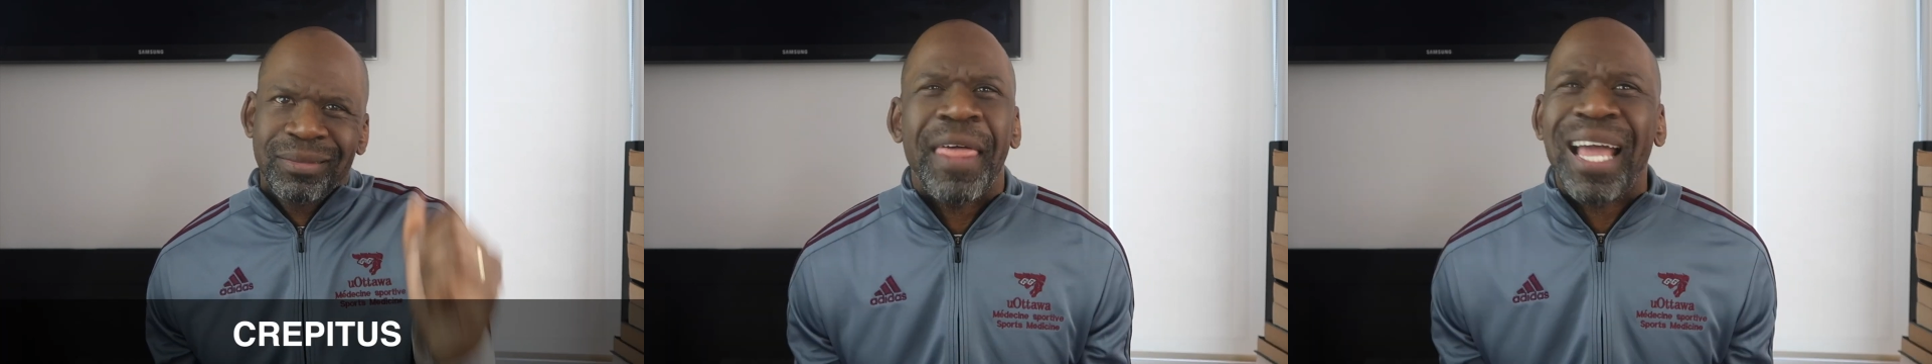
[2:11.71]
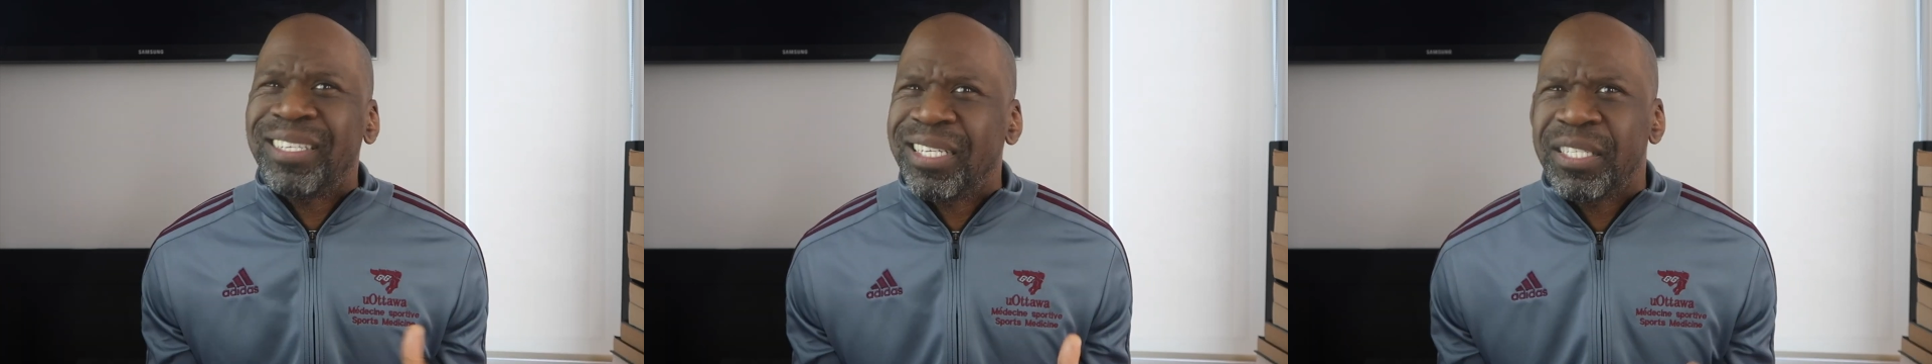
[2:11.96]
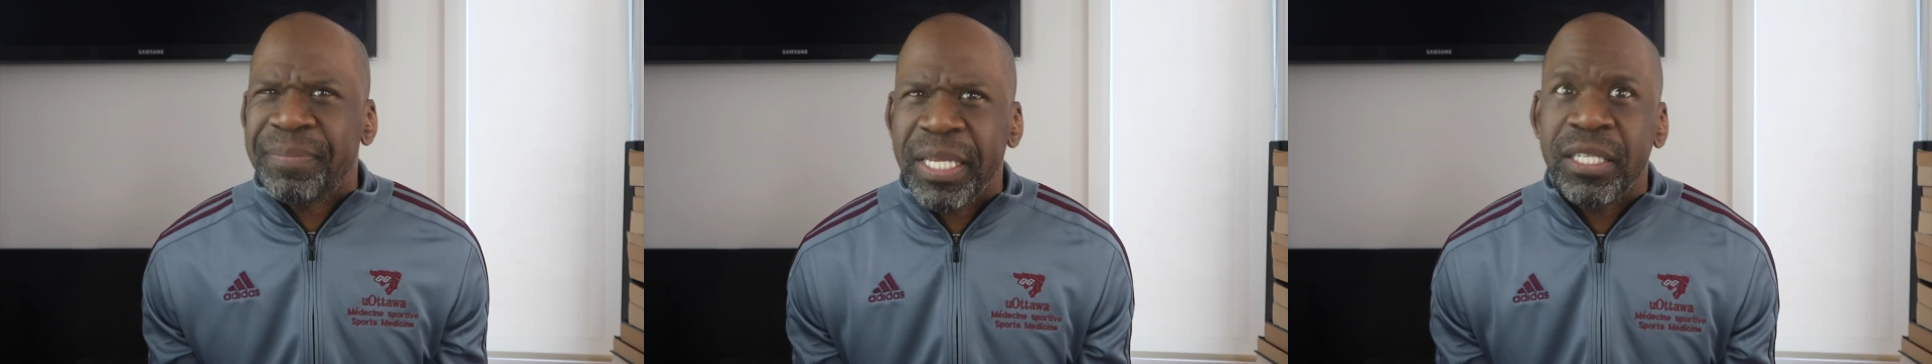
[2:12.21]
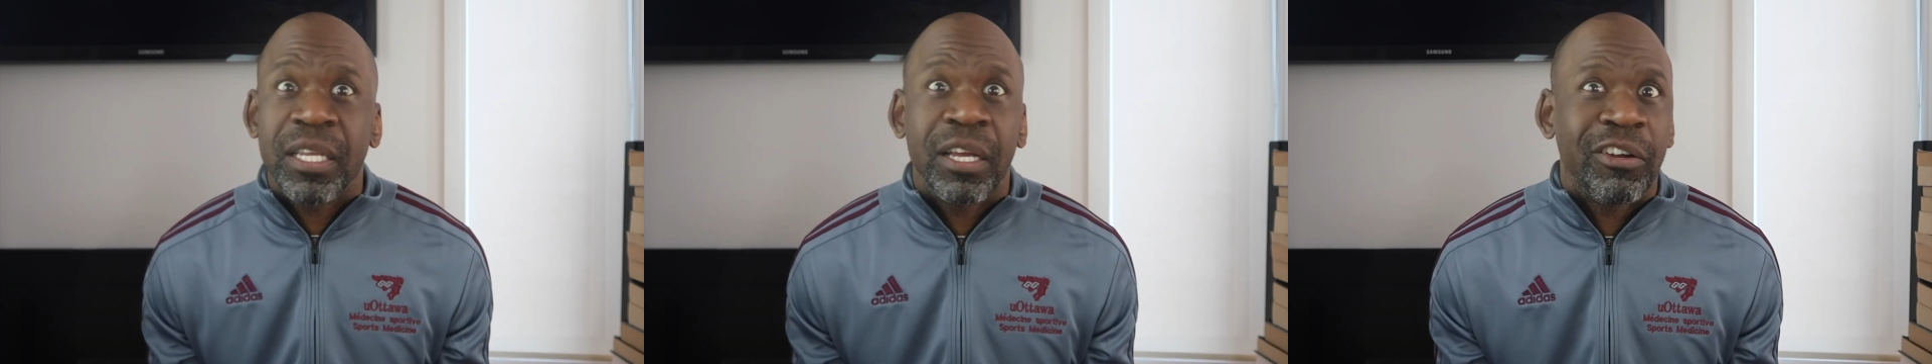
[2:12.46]
That just
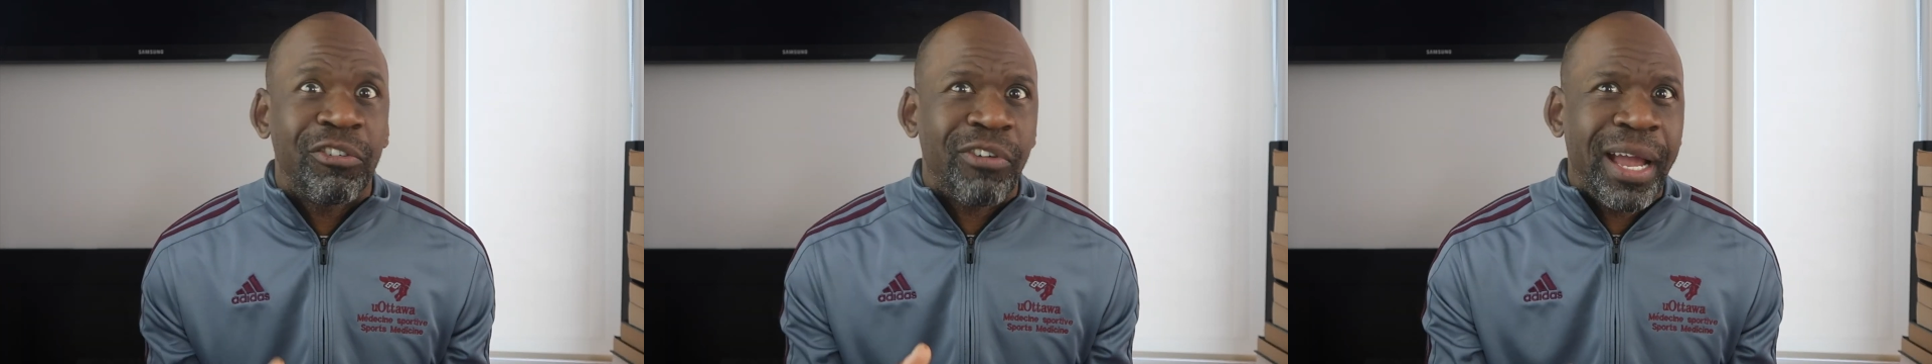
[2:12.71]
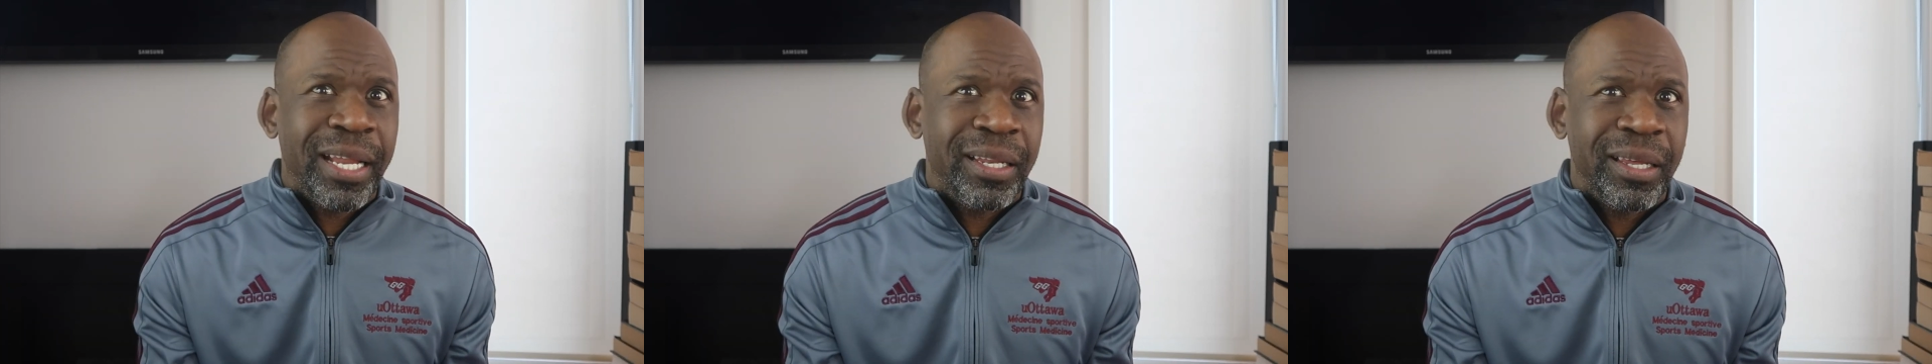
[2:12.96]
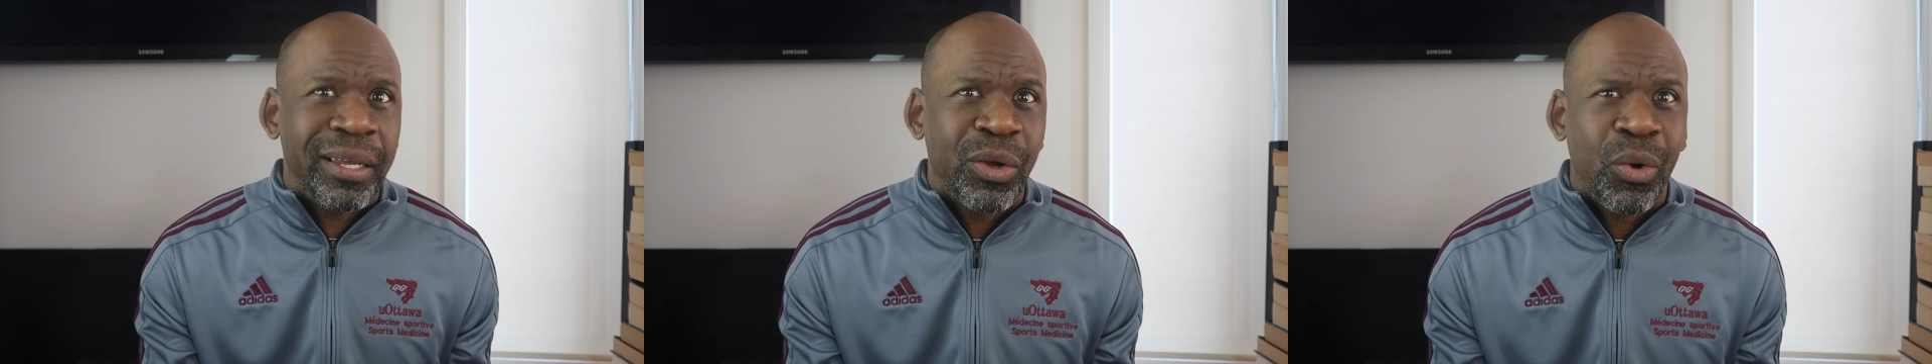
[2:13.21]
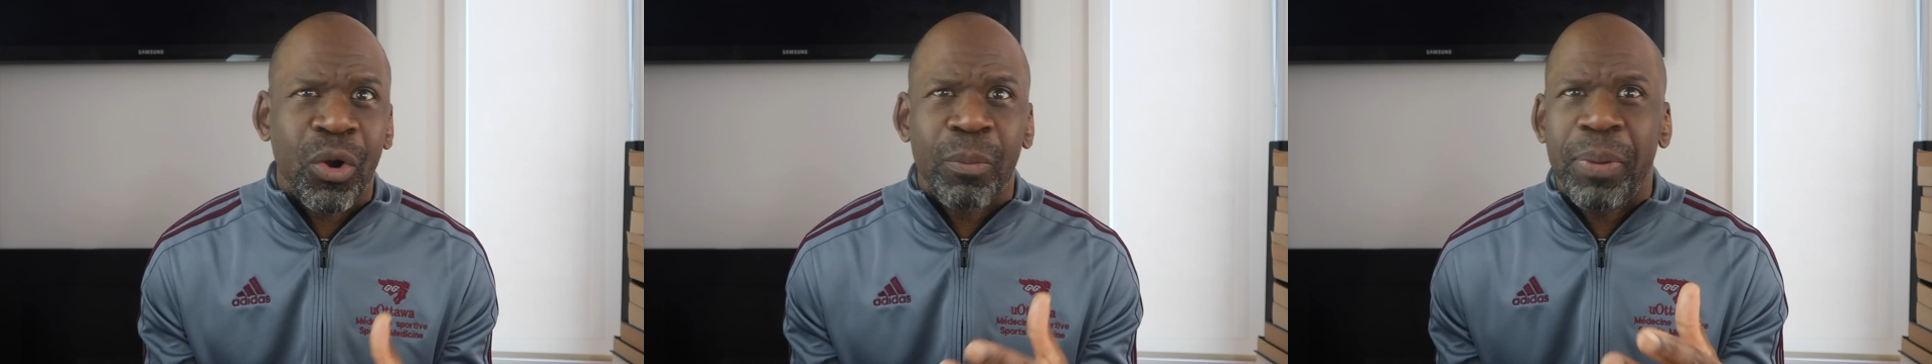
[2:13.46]
means grinding
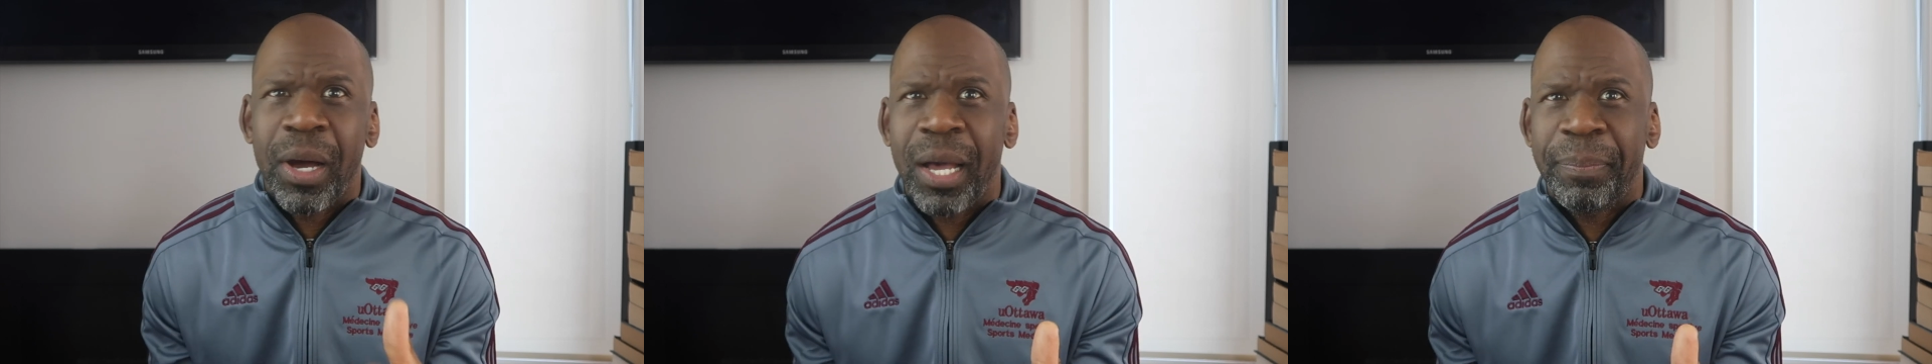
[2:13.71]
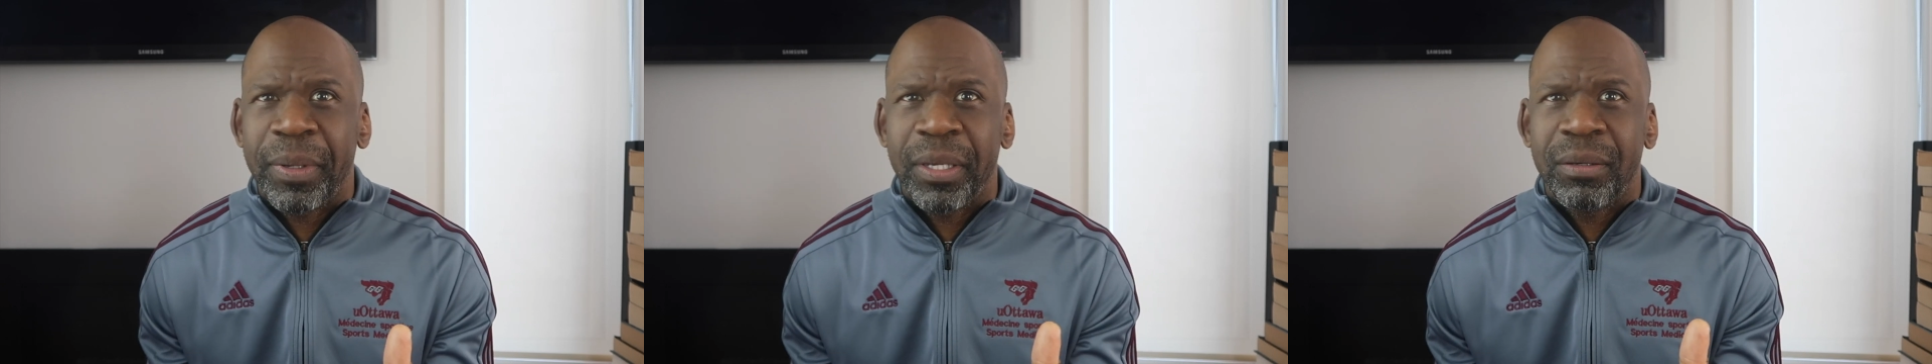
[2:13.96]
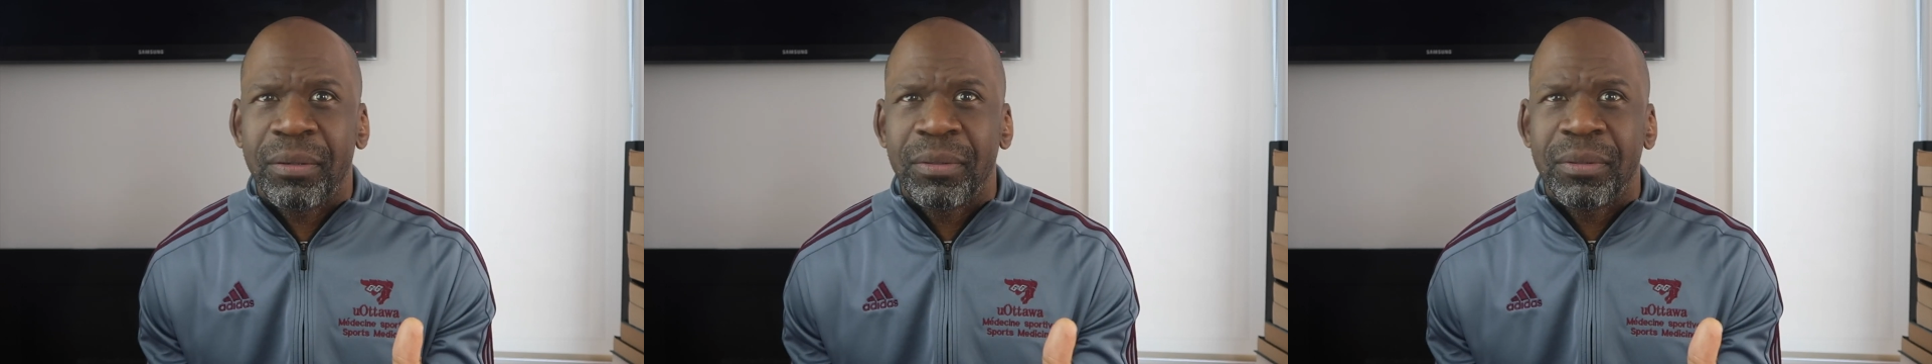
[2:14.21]
or popping